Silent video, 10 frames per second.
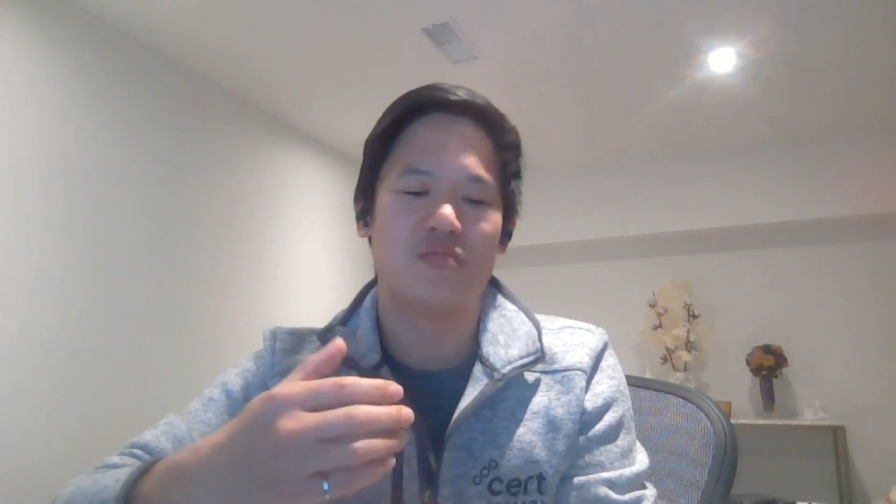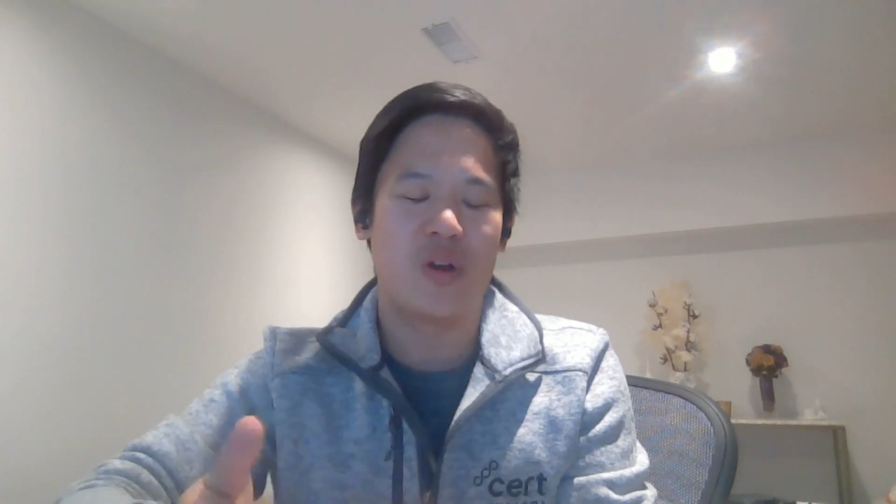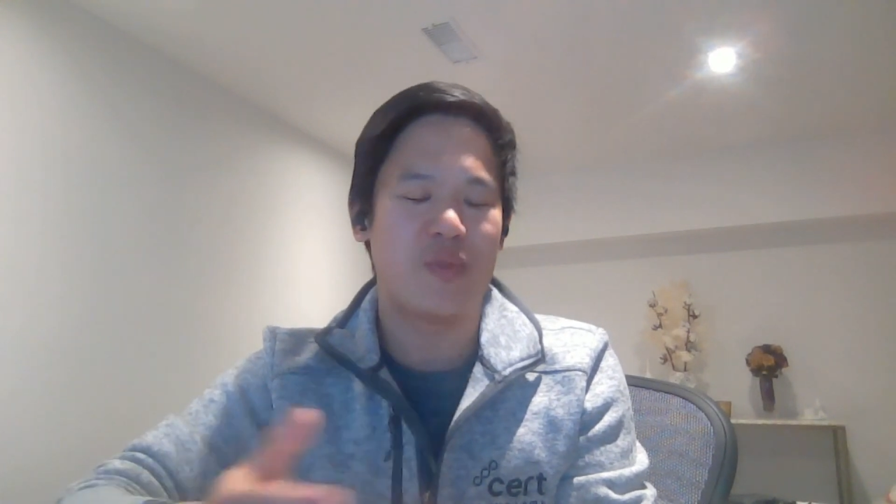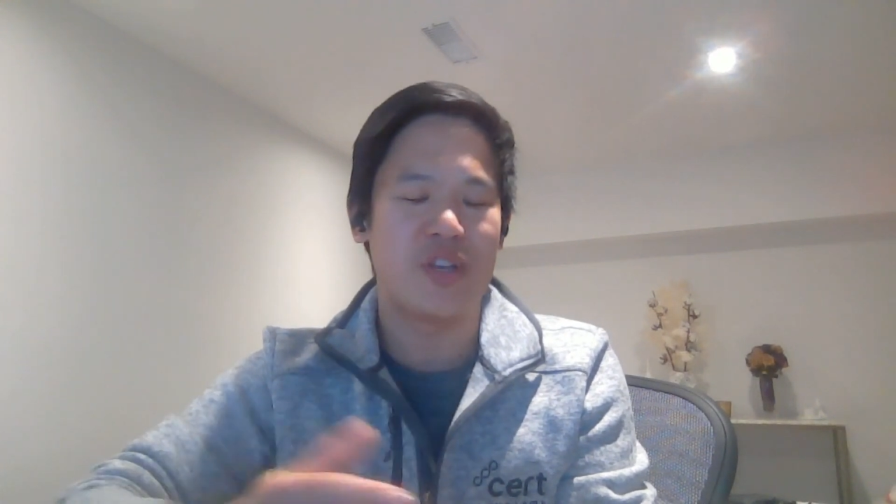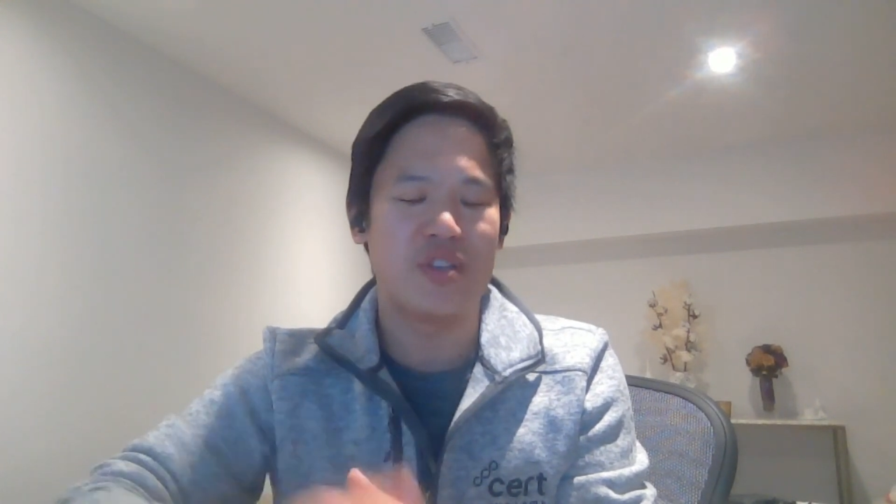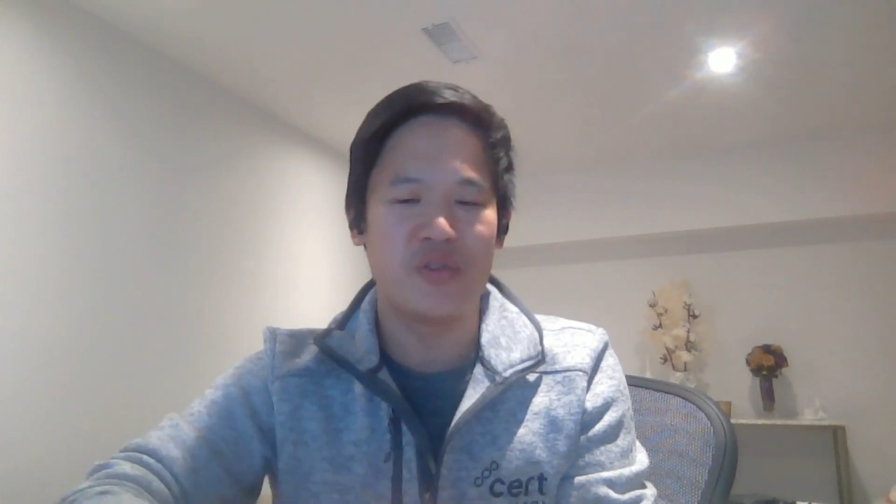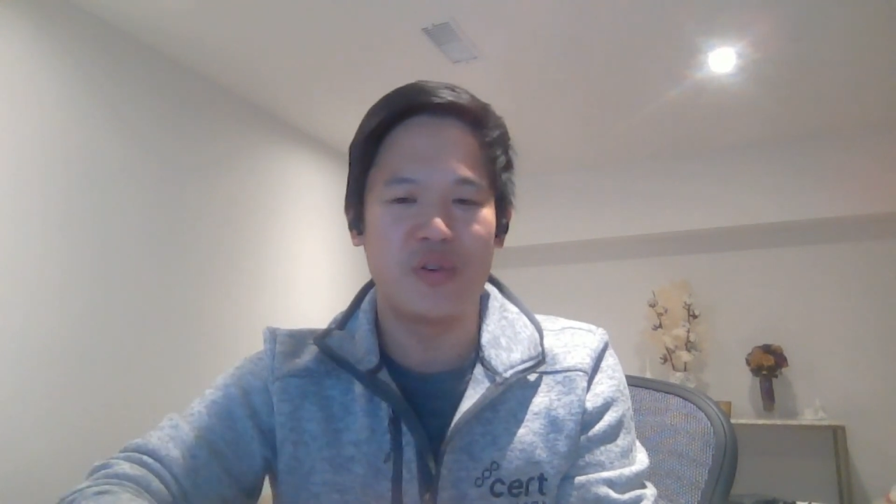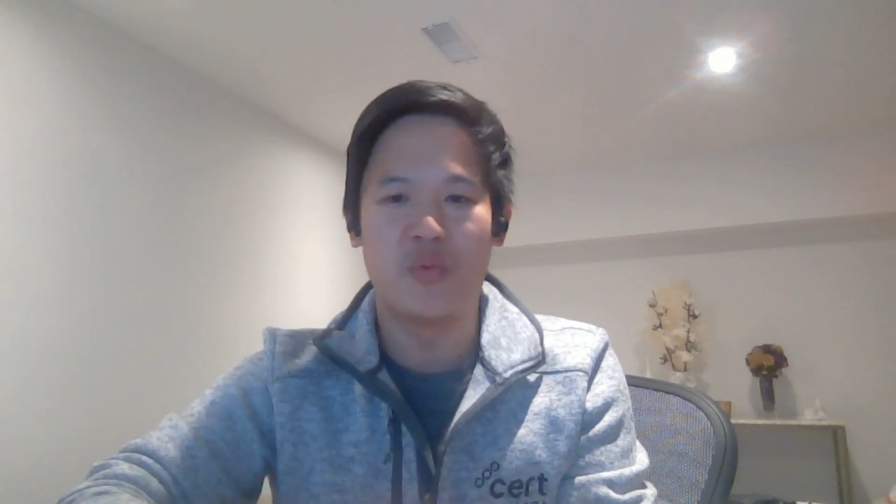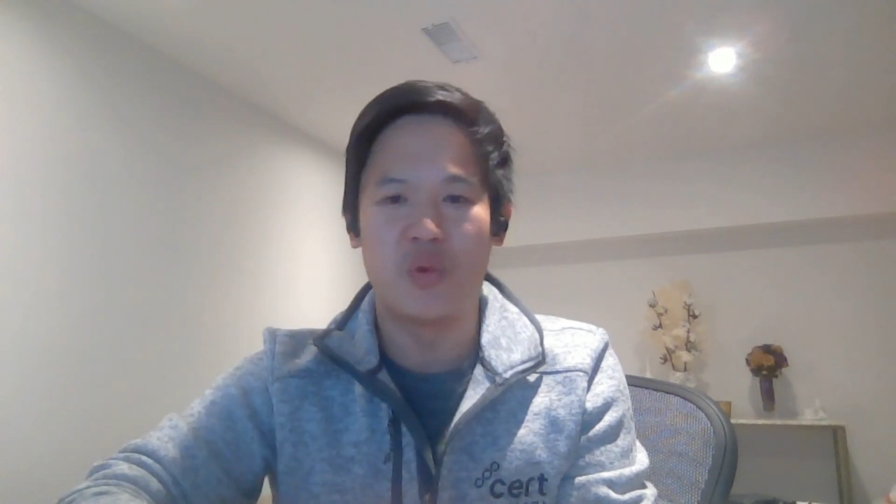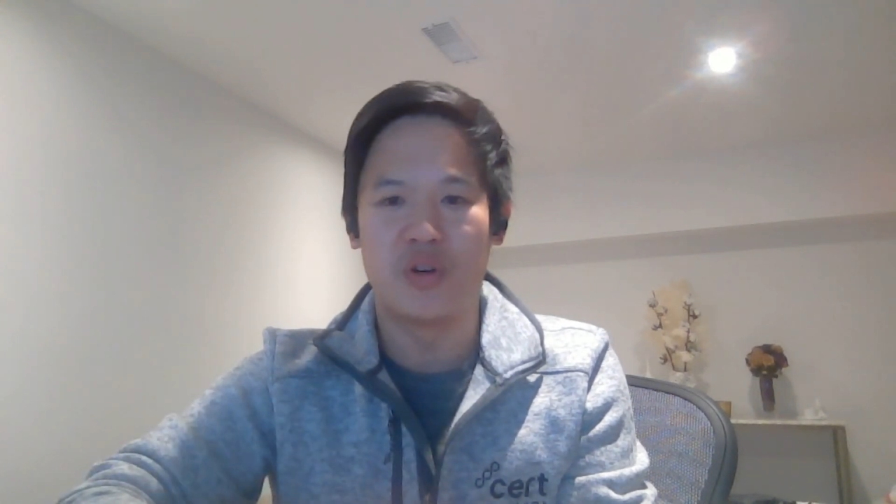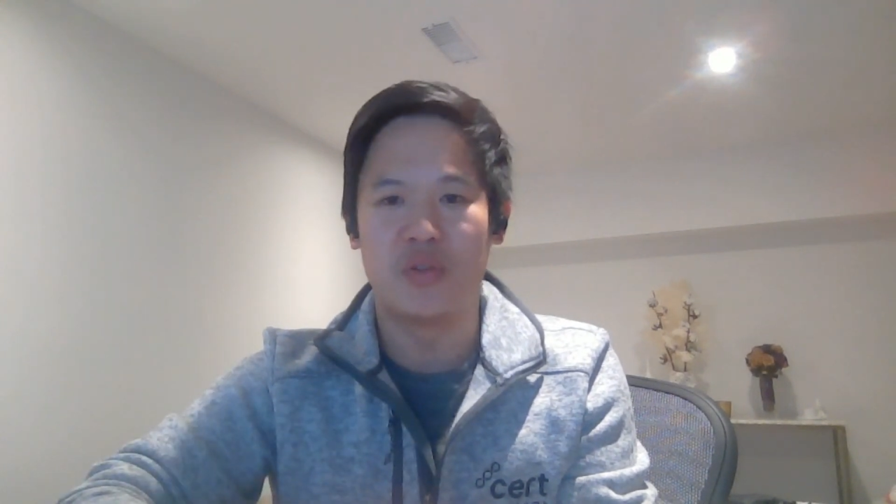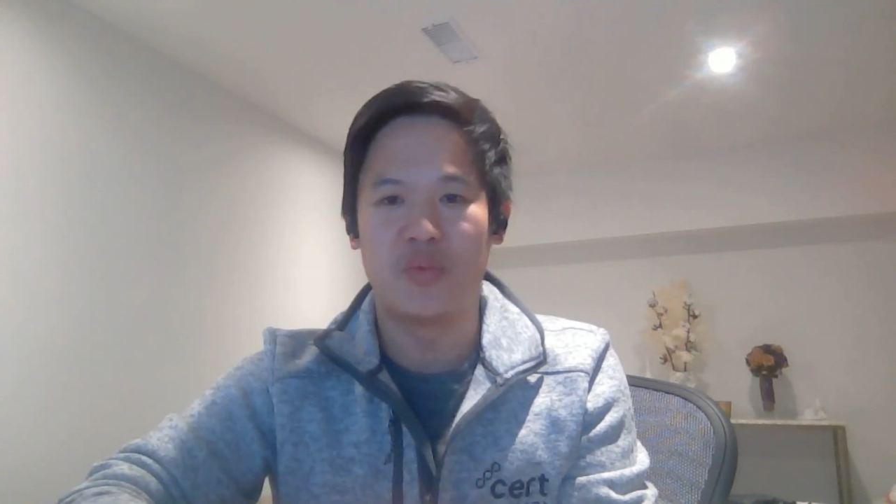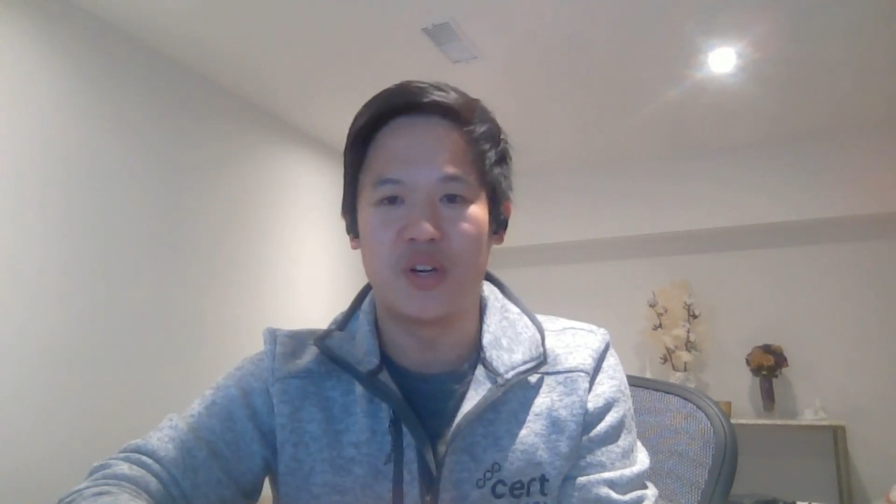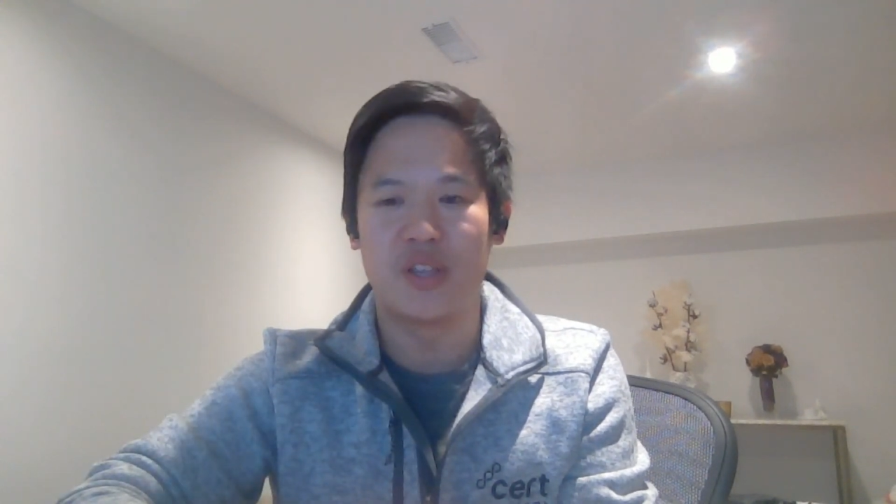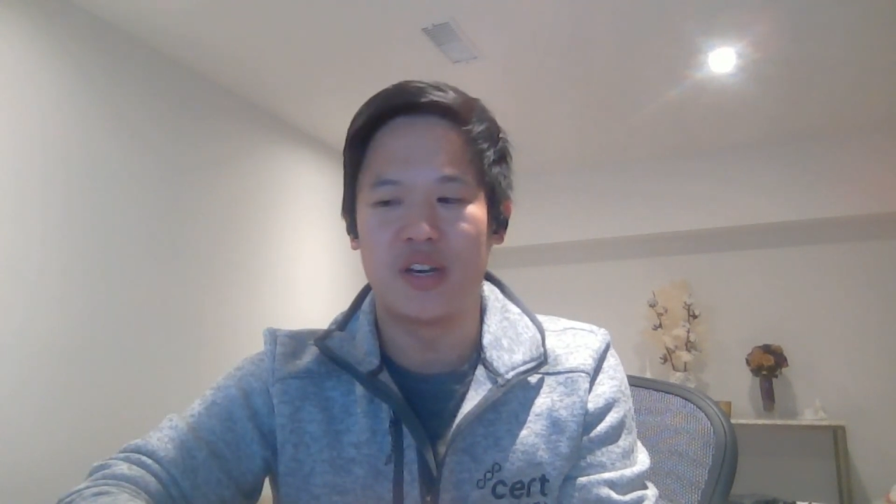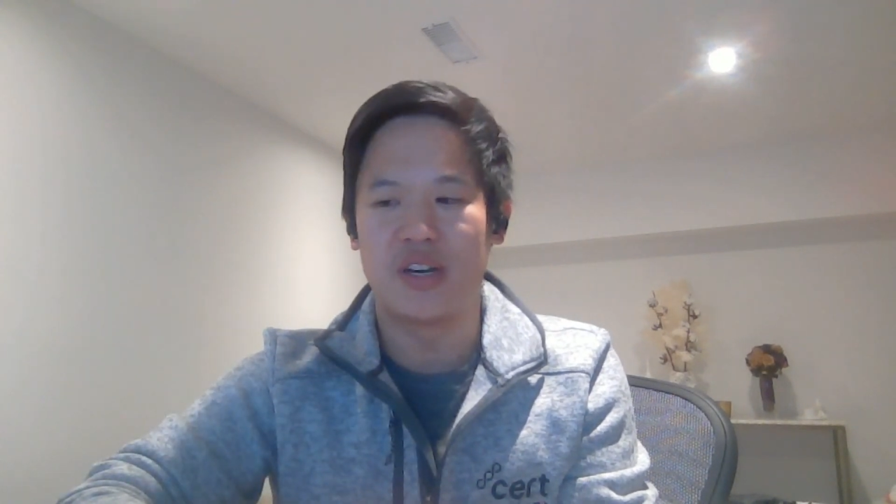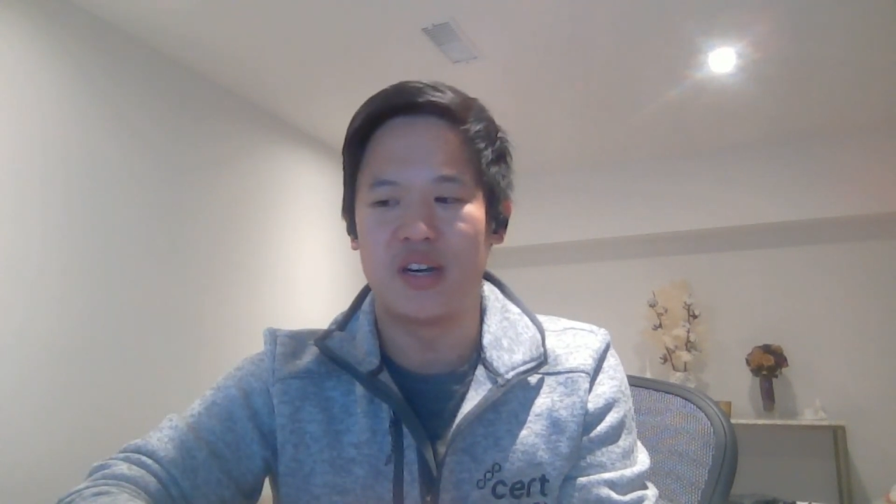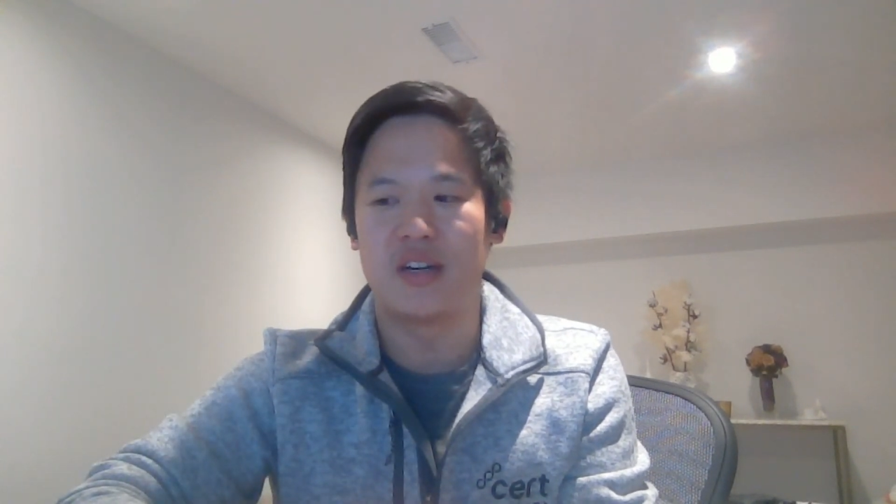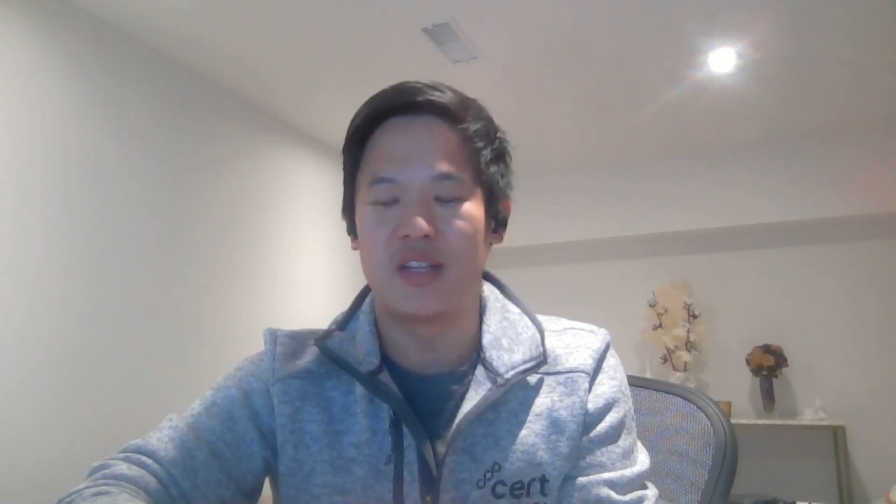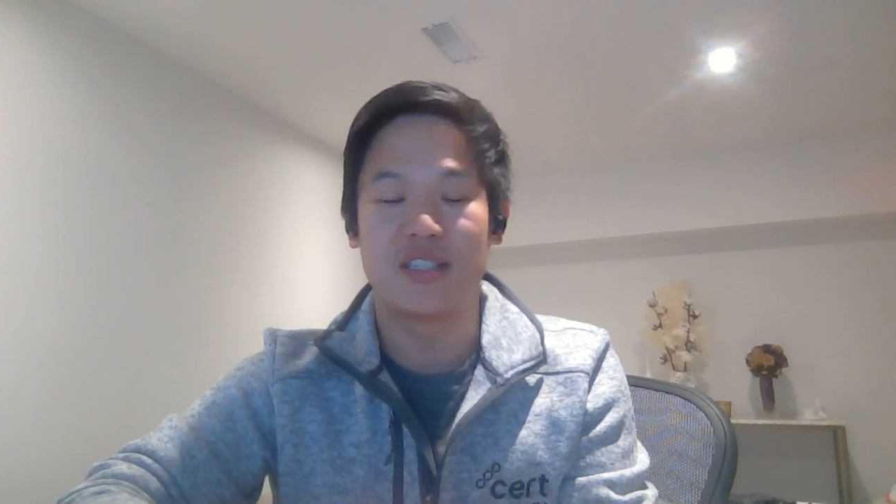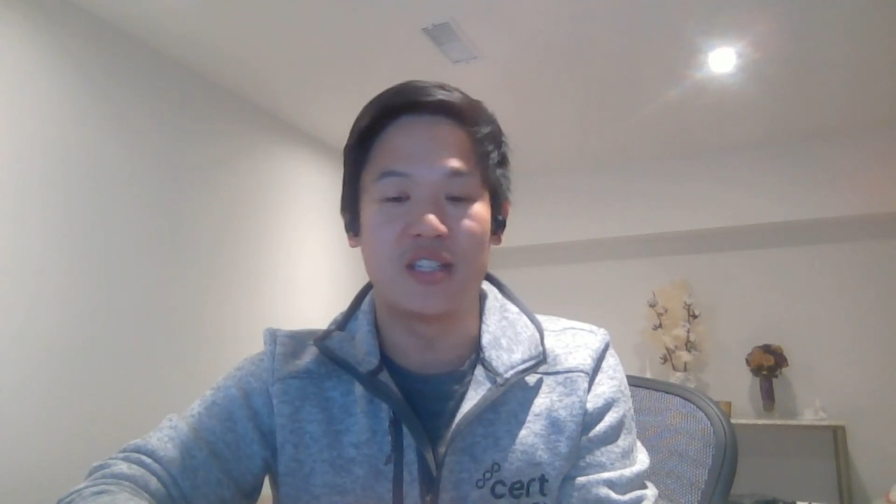what do we do in a world where there